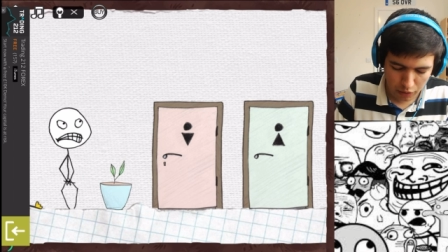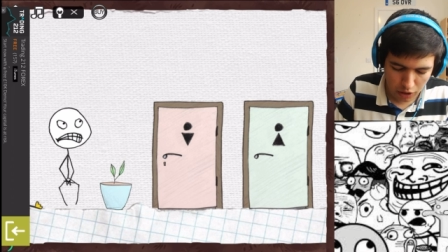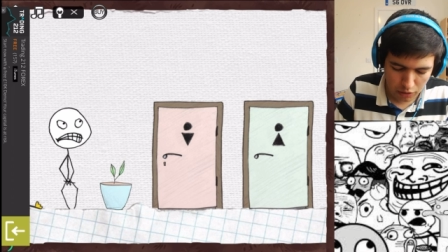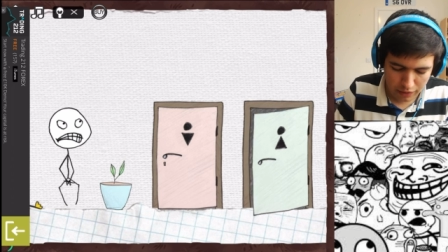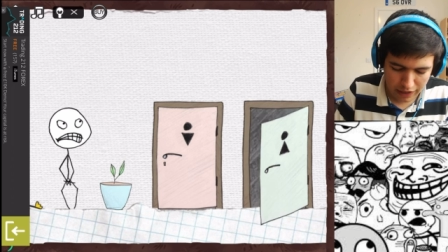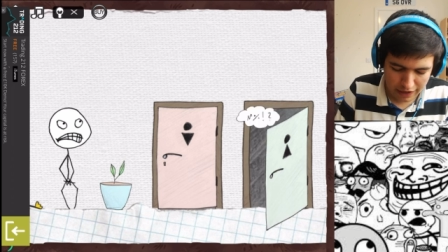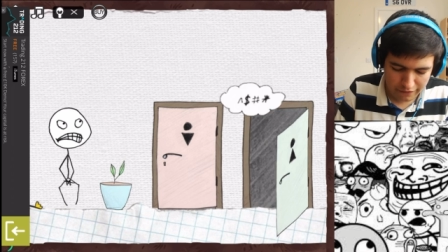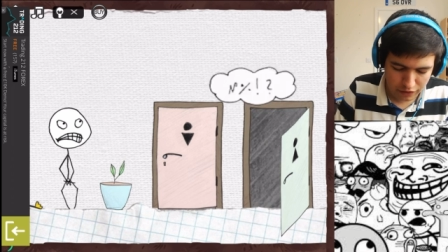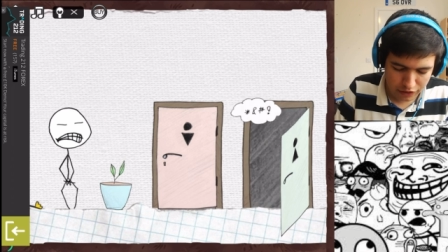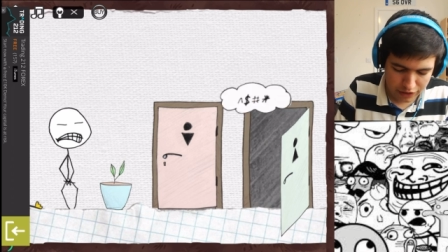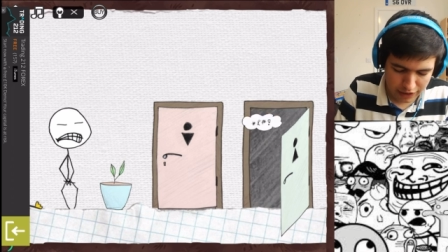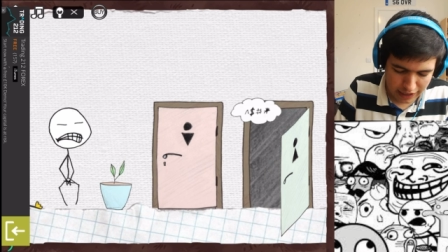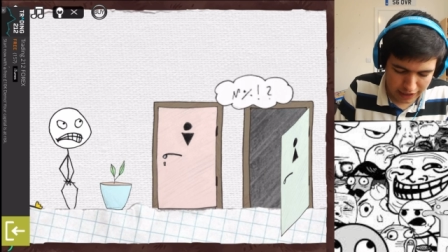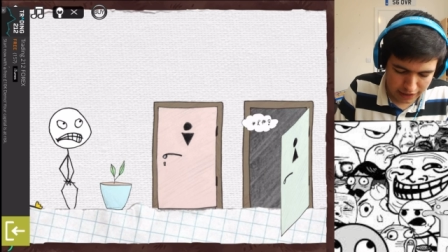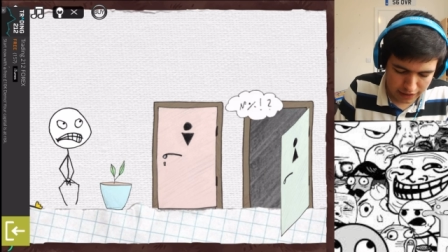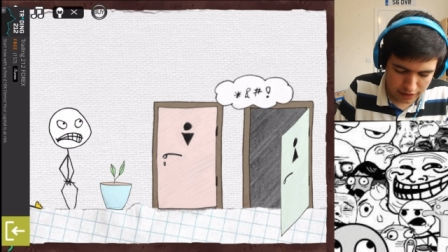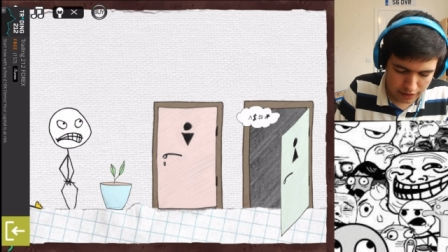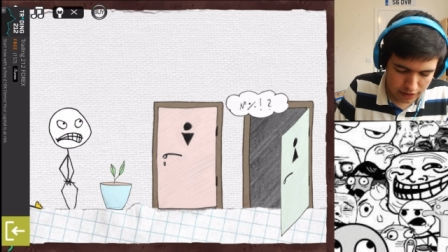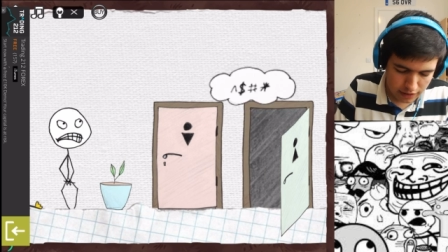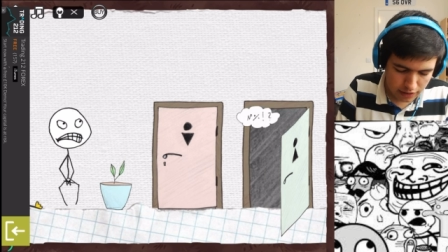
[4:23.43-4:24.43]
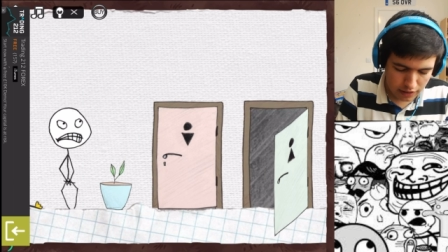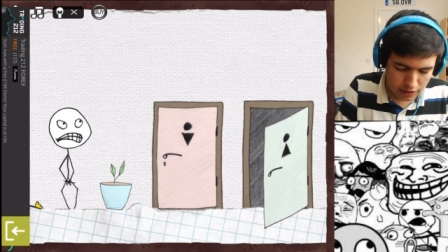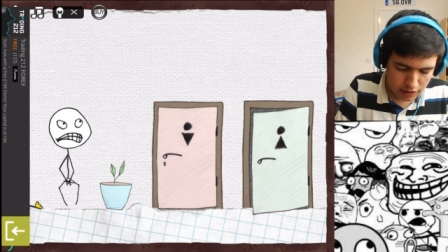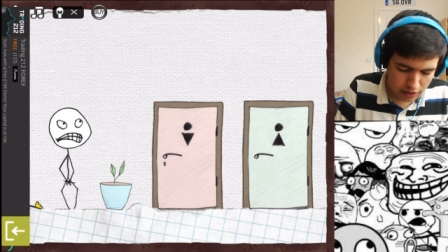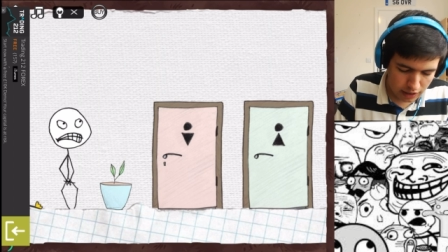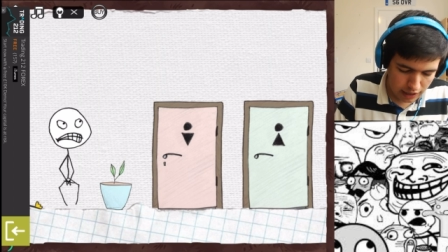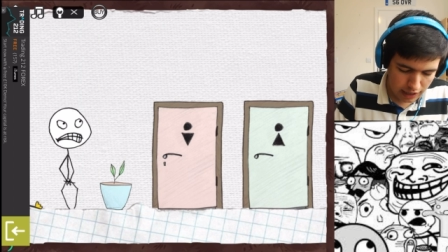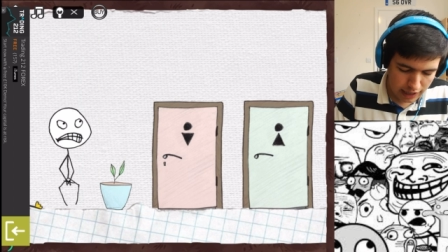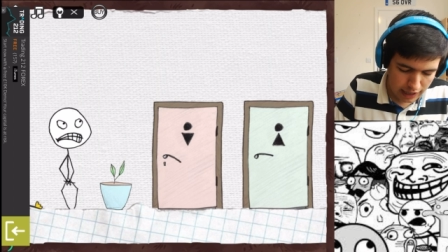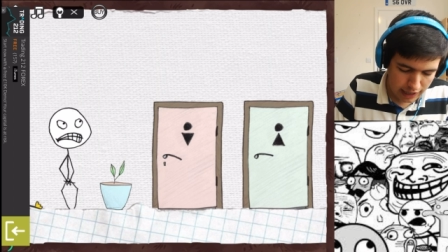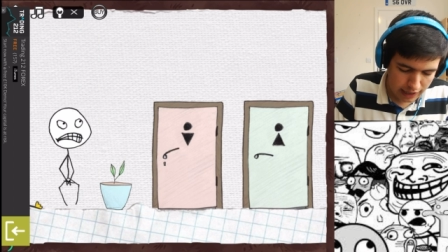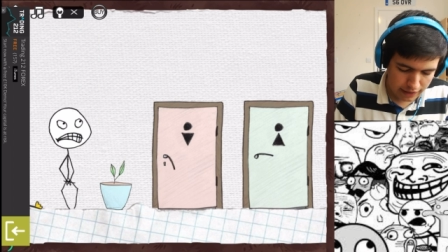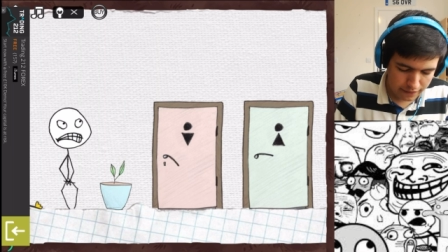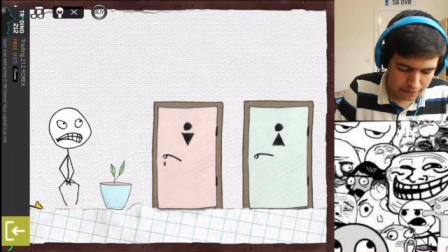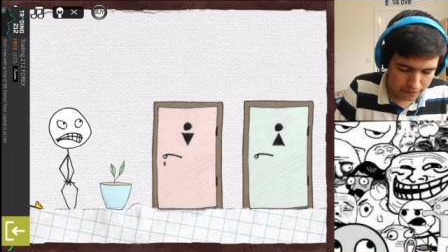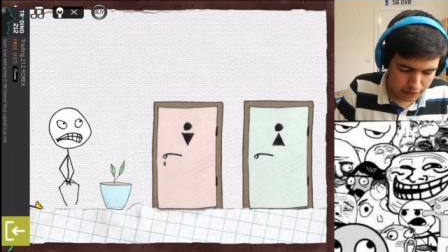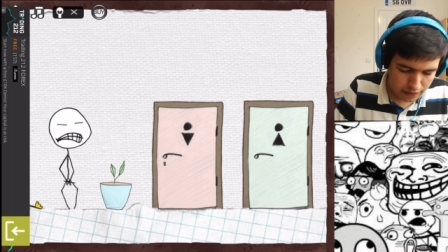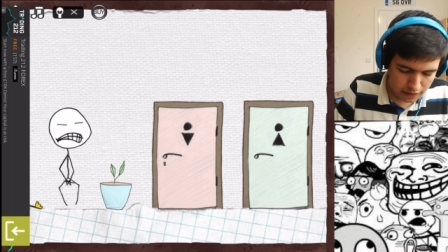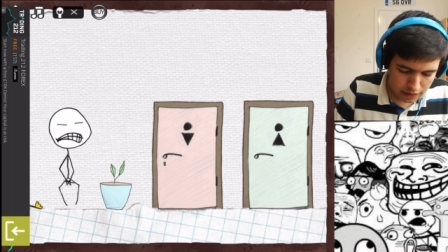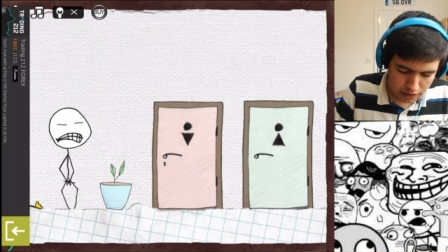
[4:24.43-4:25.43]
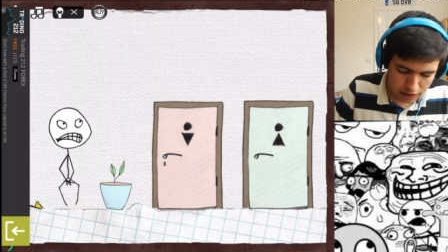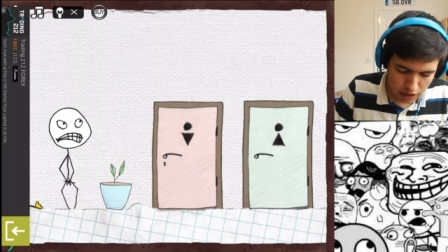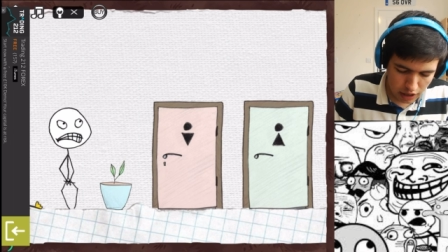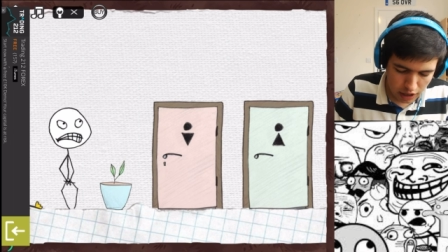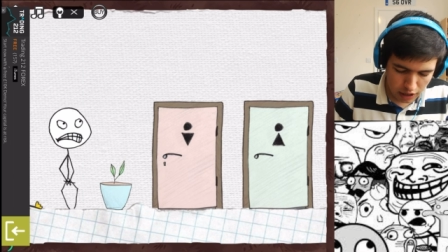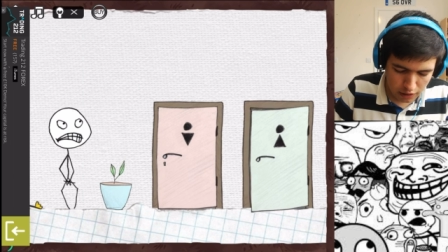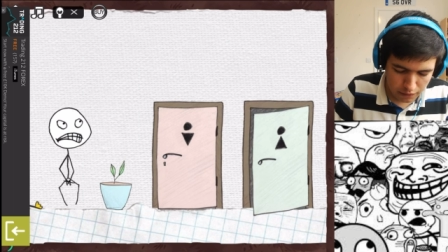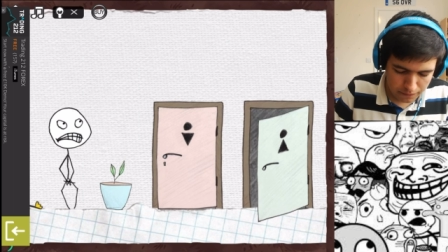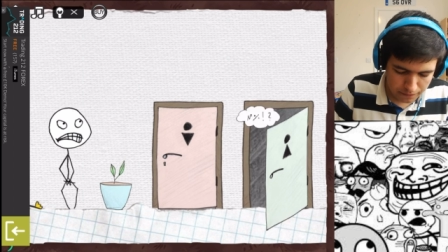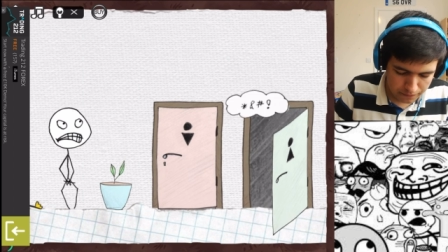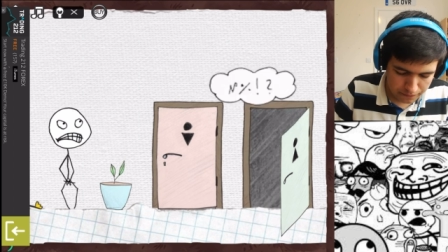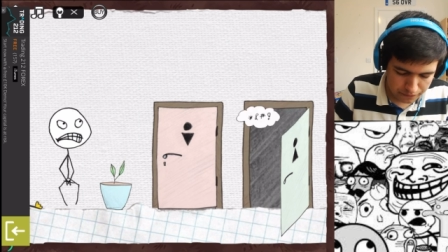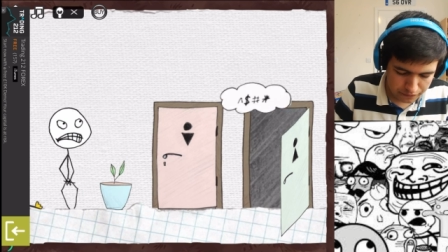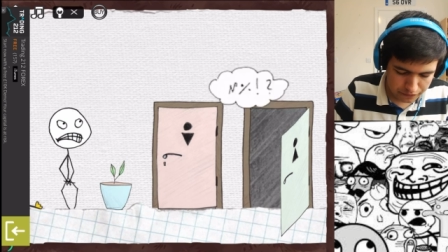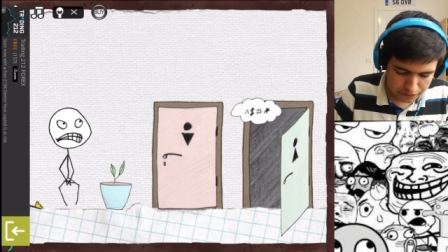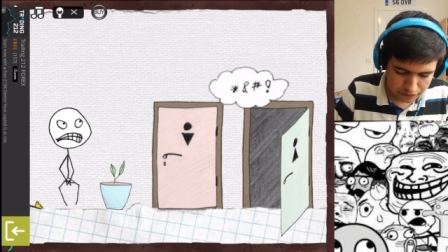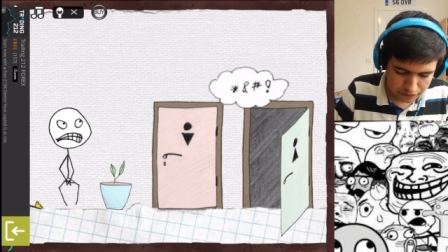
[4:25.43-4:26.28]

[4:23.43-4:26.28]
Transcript: poke everything. Ah no.